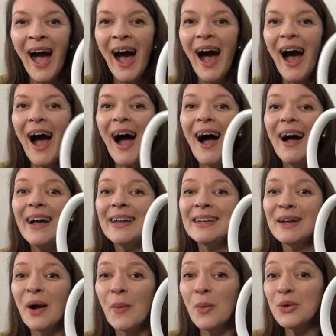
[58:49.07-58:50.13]

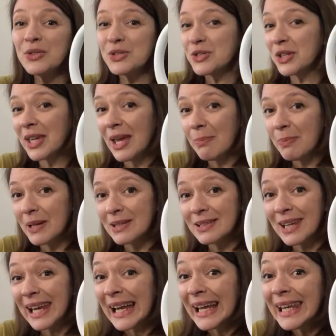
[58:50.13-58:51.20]
I wanted to keep it
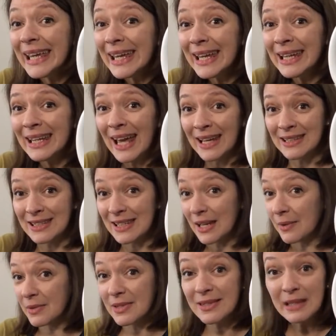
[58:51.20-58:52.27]
clean and
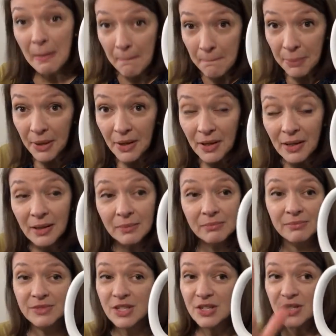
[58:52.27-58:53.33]
simple,
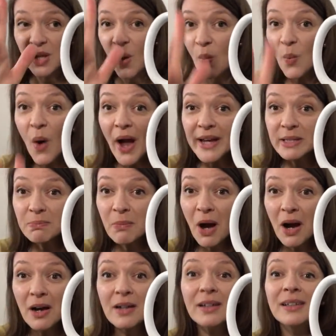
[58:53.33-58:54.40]
just a white
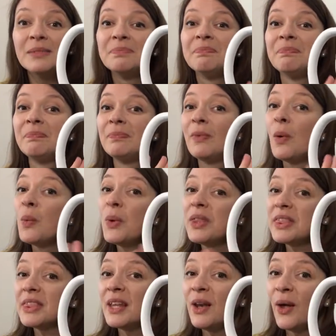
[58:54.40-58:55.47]
mug
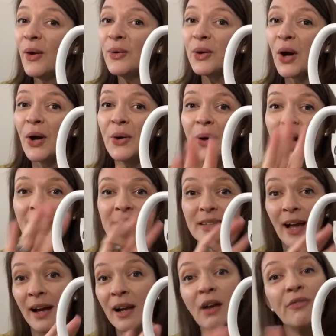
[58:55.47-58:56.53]
with the logo, and
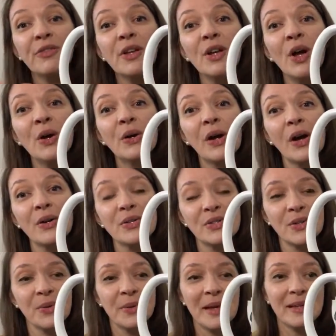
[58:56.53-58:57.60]
I love the logo,
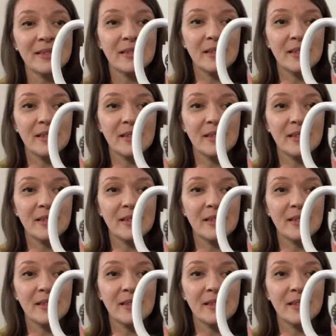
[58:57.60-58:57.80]
so that's